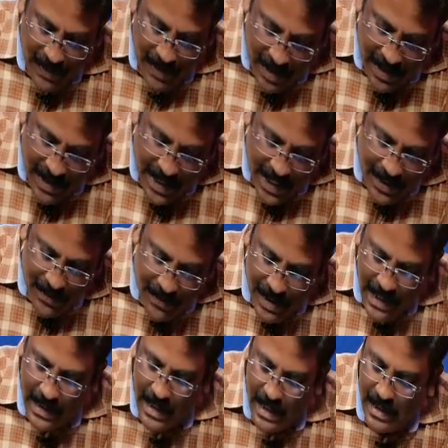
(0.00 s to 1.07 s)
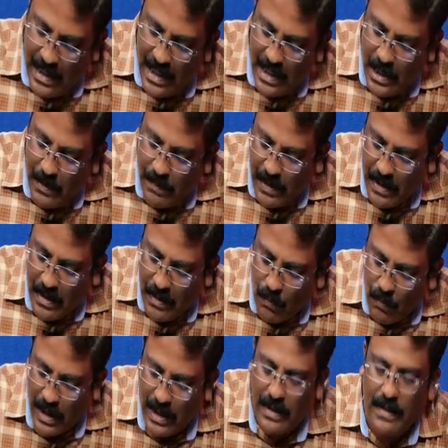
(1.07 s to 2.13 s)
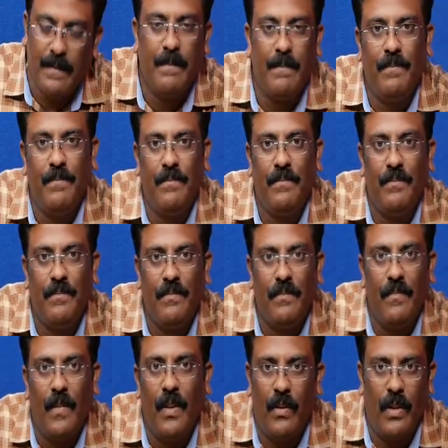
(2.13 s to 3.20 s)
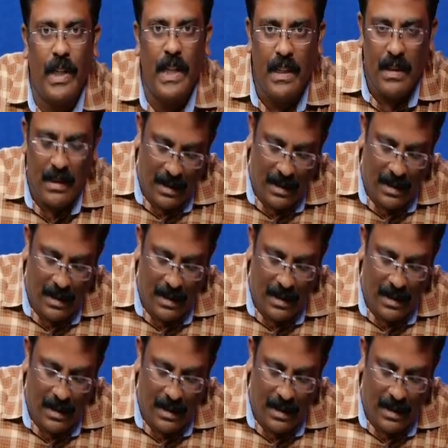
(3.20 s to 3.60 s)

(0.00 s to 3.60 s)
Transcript: and A to D there is edges present, 1. Okay.